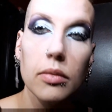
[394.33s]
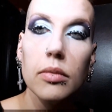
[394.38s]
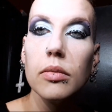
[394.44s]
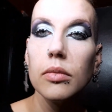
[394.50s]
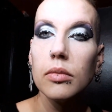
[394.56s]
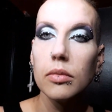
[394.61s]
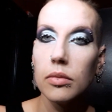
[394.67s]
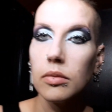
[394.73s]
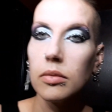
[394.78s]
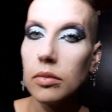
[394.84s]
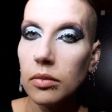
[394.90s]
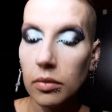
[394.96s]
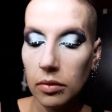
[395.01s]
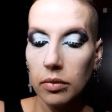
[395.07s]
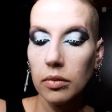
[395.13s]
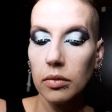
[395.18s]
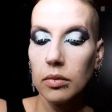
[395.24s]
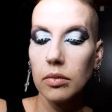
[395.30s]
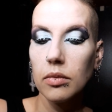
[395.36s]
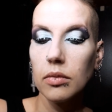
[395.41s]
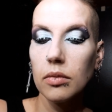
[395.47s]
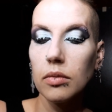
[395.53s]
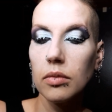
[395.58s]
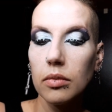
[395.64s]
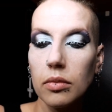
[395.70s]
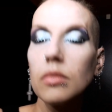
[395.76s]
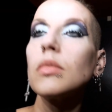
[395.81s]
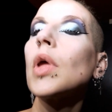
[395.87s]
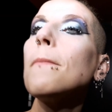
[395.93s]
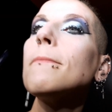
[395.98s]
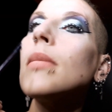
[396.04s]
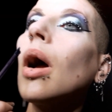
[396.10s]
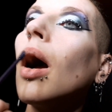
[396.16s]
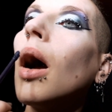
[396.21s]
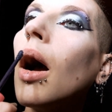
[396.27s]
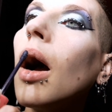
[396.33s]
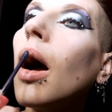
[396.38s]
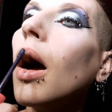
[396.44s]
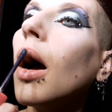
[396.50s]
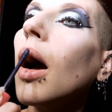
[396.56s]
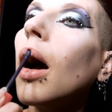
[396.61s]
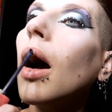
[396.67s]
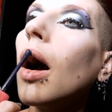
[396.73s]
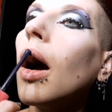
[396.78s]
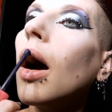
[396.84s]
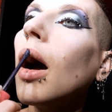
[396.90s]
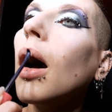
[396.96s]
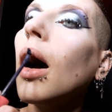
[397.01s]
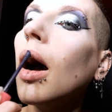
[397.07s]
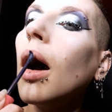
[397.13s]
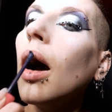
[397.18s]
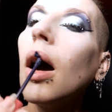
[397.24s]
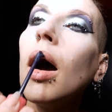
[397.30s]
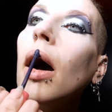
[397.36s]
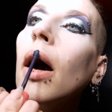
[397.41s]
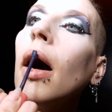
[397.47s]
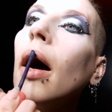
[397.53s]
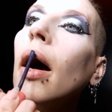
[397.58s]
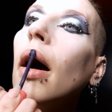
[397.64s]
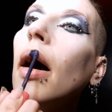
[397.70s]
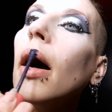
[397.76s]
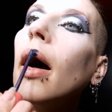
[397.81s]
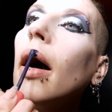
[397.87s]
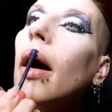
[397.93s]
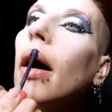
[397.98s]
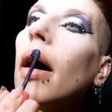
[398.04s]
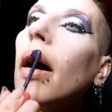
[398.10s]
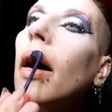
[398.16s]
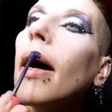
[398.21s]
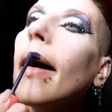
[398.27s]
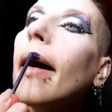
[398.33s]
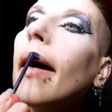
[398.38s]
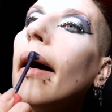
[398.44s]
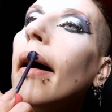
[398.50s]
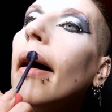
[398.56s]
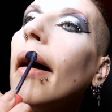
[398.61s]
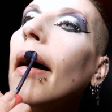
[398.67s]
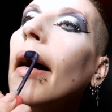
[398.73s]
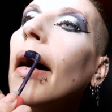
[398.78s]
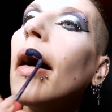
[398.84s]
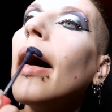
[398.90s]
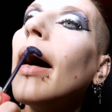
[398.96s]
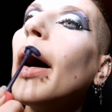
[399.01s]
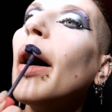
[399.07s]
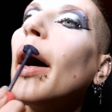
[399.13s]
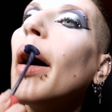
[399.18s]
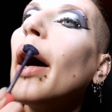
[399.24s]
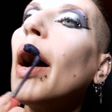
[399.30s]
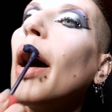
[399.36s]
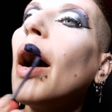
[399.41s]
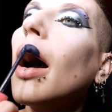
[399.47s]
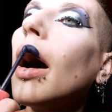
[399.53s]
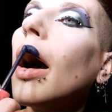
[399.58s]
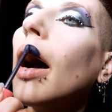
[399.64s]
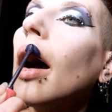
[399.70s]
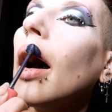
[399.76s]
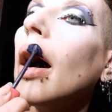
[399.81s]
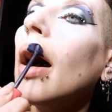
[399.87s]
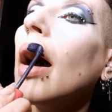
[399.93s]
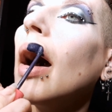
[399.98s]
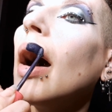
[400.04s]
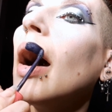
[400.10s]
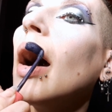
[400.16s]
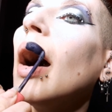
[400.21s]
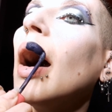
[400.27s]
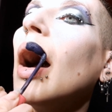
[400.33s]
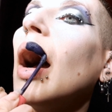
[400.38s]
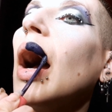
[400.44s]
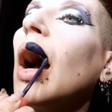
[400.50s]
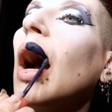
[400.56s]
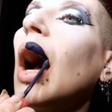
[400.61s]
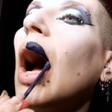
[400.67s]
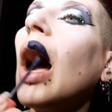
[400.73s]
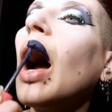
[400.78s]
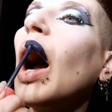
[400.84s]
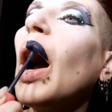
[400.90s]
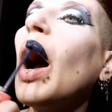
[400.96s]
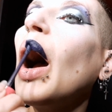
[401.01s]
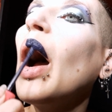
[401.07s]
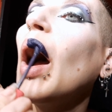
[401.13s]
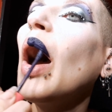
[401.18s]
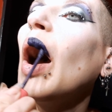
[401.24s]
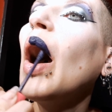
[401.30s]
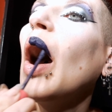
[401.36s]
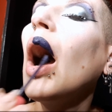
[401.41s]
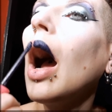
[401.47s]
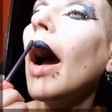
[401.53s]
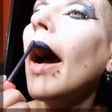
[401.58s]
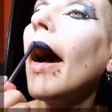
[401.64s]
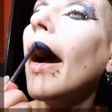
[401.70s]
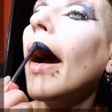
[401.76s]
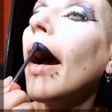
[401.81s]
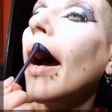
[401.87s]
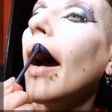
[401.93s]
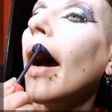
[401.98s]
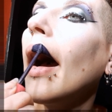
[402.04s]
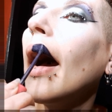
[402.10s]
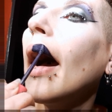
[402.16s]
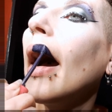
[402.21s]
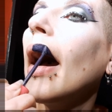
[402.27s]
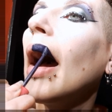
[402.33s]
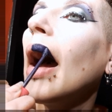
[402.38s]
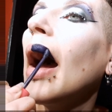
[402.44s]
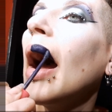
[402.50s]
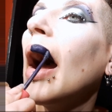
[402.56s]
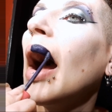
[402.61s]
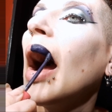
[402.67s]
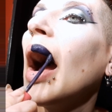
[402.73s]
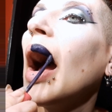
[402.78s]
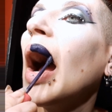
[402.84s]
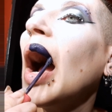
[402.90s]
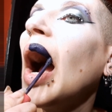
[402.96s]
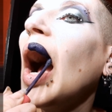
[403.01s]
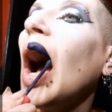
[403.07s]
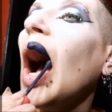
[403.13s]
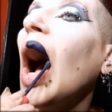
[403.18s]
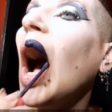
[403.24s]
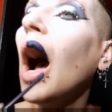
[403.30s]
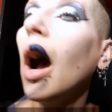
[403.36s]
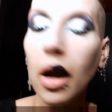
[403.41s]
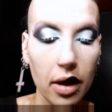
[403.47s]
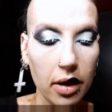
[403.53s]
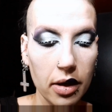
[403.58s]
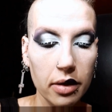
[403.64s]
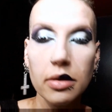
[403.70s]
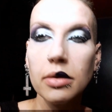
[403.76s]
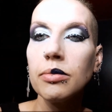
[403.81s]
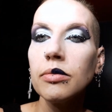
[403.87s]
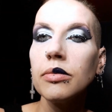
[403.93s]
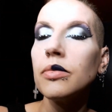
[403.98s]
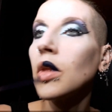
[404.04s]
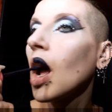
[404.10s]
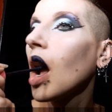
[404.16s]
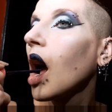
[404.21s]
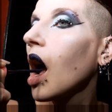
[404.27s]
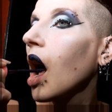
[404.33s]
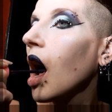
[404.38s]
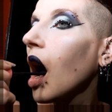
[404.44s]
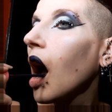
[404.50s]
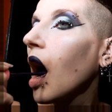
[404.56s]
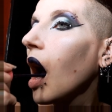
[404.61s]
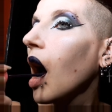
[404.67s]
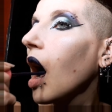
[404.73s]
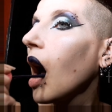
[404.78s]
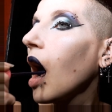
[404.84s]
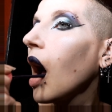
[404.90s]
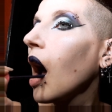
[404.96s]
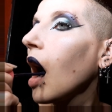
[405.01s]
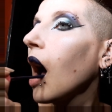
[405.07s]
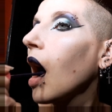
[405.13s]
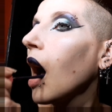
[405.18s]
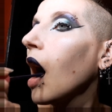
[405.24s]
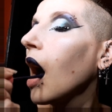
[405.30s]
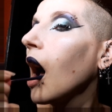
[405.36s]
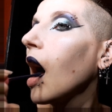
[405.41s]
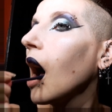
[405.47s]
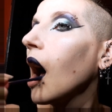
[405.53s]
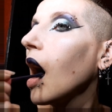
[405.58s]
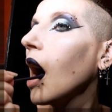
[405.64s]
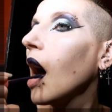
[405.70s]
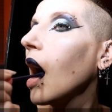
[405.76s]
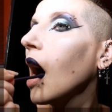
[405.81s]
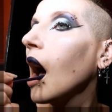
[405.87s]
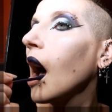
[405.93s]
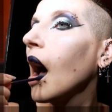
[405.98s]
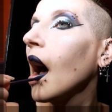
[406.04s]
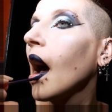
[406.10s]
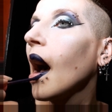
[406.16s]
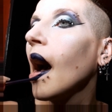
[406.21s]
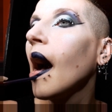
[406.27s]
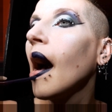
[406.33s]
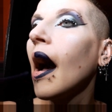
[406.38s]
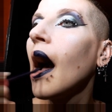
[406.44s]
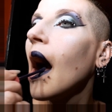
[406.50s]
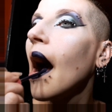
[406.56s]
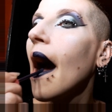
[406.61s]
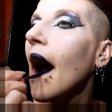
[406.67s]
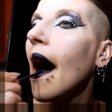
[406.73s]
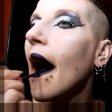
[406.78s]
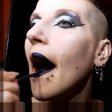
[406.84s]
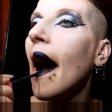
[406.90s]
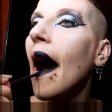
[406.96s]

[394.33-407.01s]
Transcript: they actually said they had trouble getting light in my eyes because the eyelashes were so big, and they couldn't make my eyes look in photos the way they wanted to because they were too dark, so they asked me to wear smaller eyelashes this time, and so I am.